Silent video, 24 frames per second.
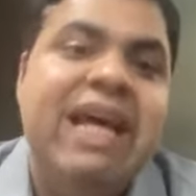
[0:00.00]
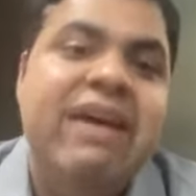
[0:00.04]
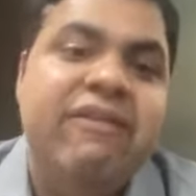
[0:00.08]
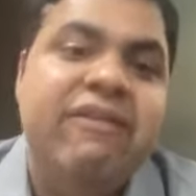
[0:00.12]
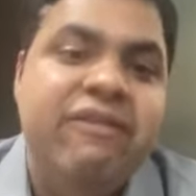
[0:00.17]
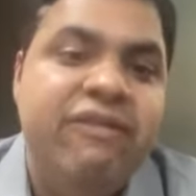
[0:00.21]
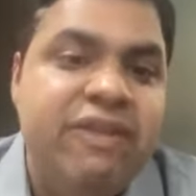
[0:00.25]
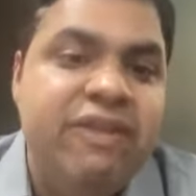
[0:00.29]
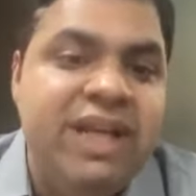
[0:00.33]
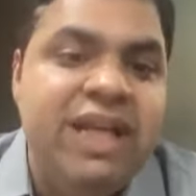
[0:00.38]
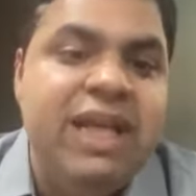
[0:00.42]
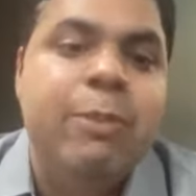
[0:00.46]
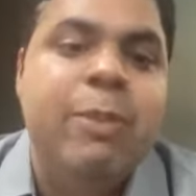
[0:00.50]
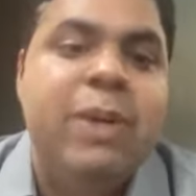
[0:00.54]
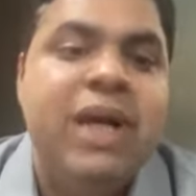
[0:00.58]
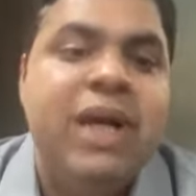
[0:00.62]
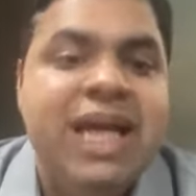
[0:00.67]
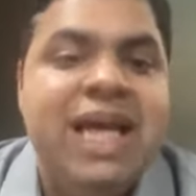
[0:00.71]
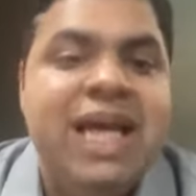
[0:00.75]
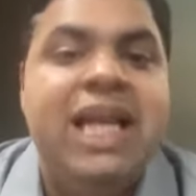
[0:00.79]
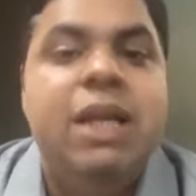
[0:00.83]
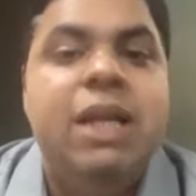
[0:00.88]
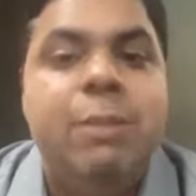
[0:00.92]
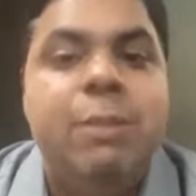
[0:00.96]

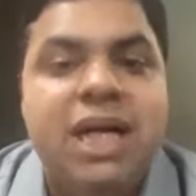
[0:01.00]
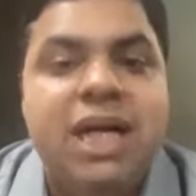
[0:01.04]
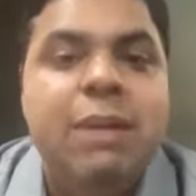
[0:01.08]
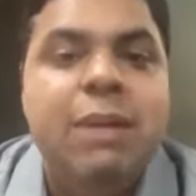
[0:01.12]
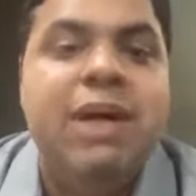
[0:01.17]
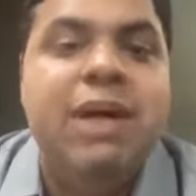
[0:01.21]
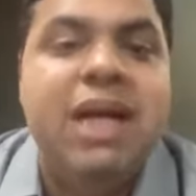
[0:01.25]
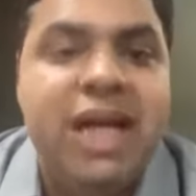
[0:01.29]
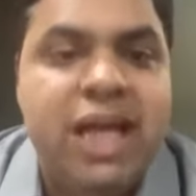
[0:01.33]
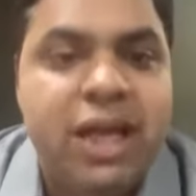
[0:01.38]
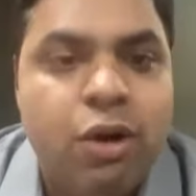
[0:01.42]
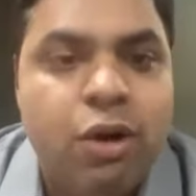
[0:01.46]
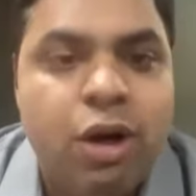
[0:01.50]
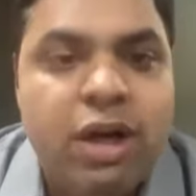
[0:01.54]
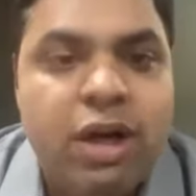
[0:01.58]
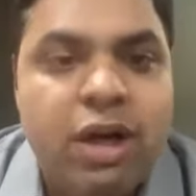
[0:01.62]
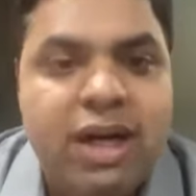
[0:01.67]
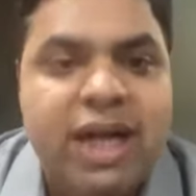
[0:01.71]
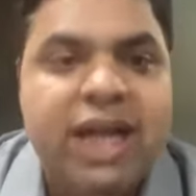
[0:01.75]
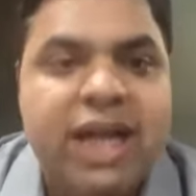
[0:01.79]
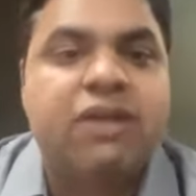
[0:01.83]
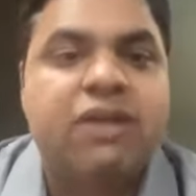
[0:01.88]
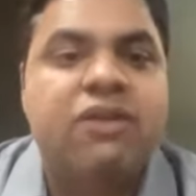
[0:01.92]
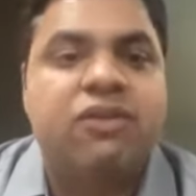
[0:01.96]
Anybody building
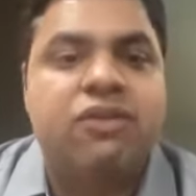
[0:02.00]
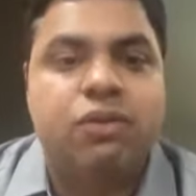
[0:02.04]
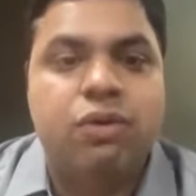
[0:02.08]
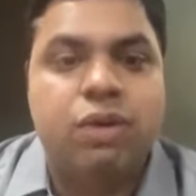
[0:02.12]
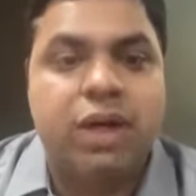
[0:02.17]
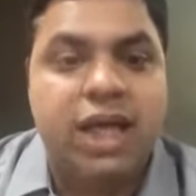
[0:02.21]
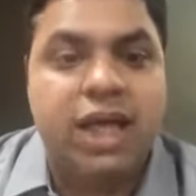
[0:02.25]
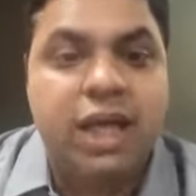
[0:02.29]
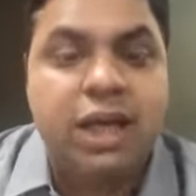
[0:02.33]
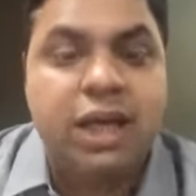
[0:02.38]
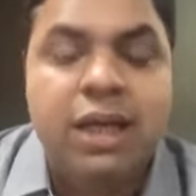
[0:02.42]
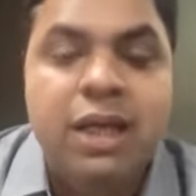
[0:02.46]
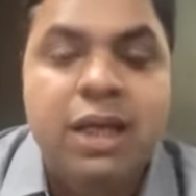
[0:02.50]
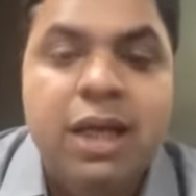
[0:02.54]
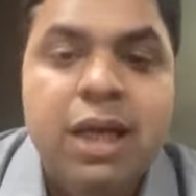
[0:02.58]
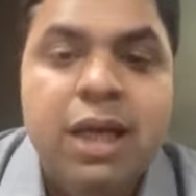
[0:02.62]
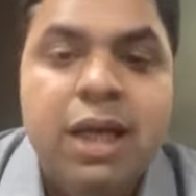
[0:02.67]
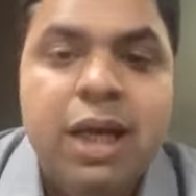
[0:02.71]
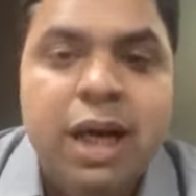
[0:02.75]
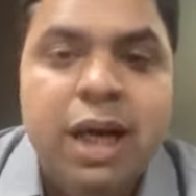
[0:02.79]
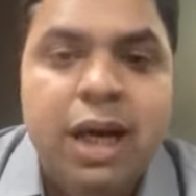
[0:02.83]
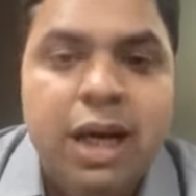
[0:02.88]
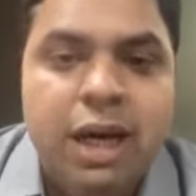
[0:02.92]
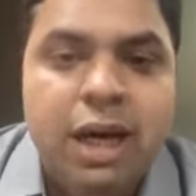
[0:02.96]
contracts today
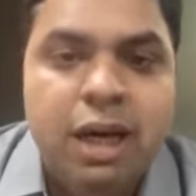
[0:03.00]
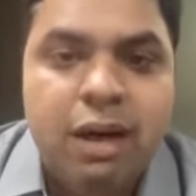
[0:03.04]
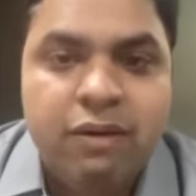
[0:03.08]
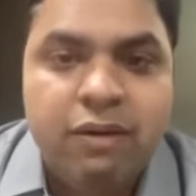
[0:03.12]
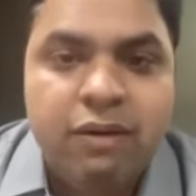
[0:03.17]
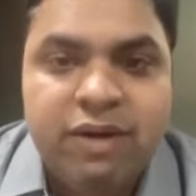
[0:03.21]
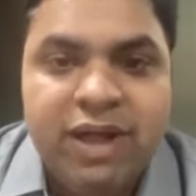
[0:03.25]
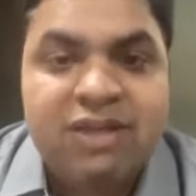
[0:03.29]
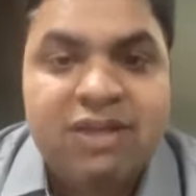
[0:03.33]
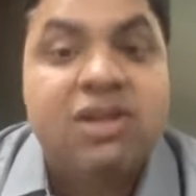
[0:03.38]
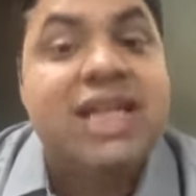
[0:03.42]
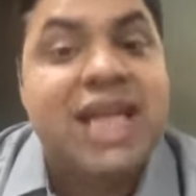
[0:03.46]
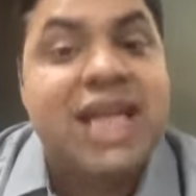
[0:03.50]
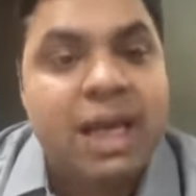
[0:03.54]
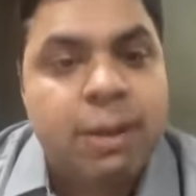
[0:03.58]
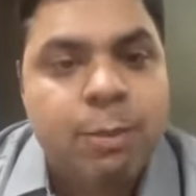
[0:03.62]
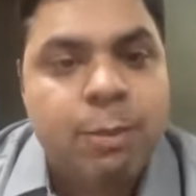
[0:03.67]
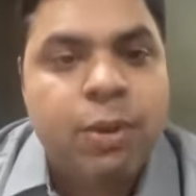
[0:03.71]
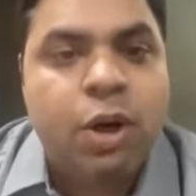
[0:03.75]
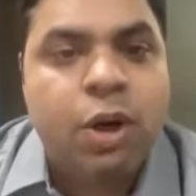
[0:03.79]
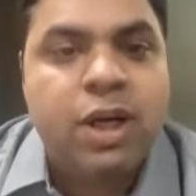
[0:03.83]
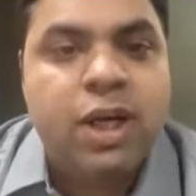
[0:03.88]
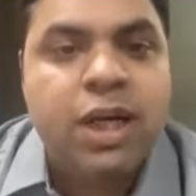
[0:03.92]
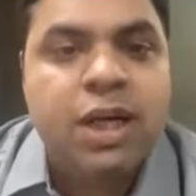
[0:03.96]
as a
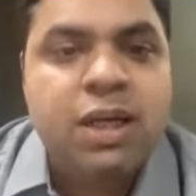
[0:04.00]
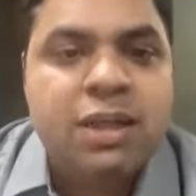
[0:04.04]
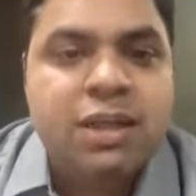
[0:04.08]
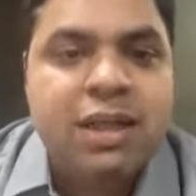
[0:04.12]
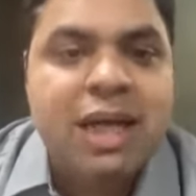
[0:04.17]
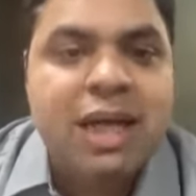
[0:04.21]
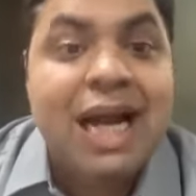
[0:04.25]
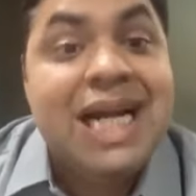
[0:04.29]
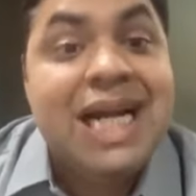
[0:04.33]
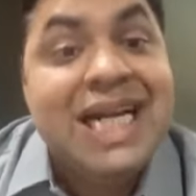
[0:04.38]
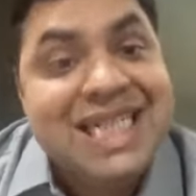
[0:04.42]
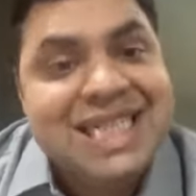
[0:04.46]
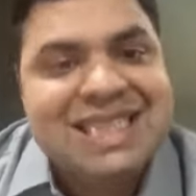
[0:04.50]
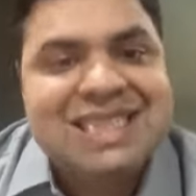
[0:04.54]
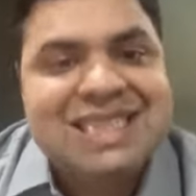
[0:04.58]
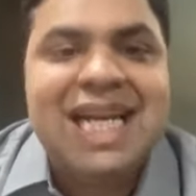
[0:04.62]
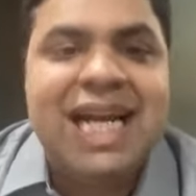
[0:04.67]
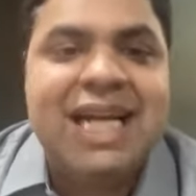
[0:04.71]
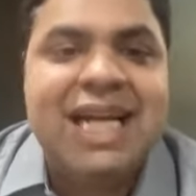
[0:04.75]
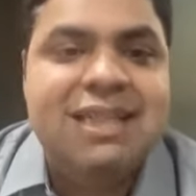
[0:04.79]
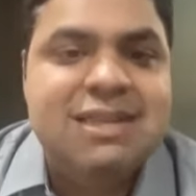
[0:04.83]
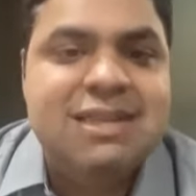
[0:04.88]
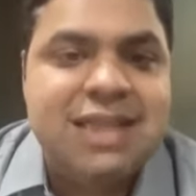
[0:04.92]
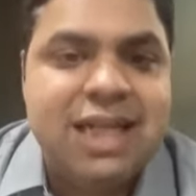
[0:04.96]
tech product
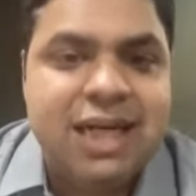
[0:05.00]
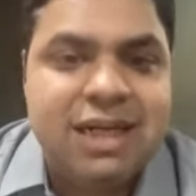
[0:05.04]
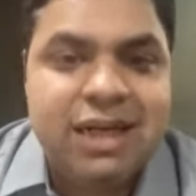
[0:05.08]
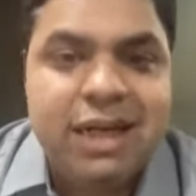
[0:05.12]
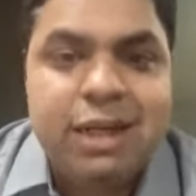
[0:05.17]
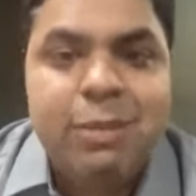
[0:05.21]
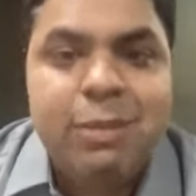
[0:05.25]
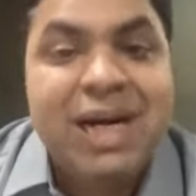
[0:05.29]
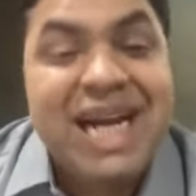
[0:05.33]
understands that, right?